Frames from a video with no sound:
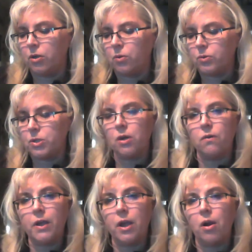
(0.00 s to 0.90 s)

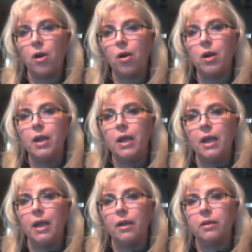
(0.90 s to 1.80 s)
self-care
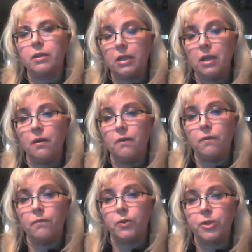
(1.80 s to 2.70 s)
and love
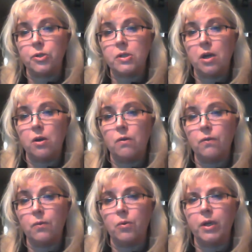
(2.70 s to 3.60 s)
for yourself
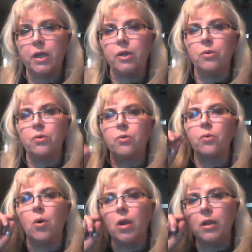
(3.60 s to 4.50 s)
will get you
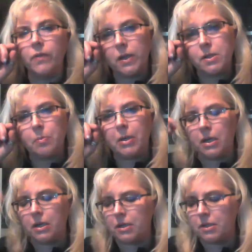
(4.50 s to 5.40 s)
through all of this,
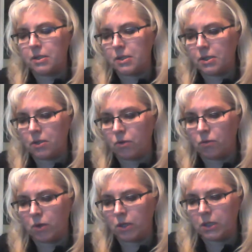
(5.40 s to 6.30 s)
because you
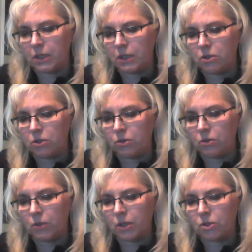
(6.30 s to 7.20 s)
really need
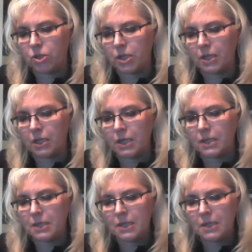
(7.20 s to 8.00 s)
to understand that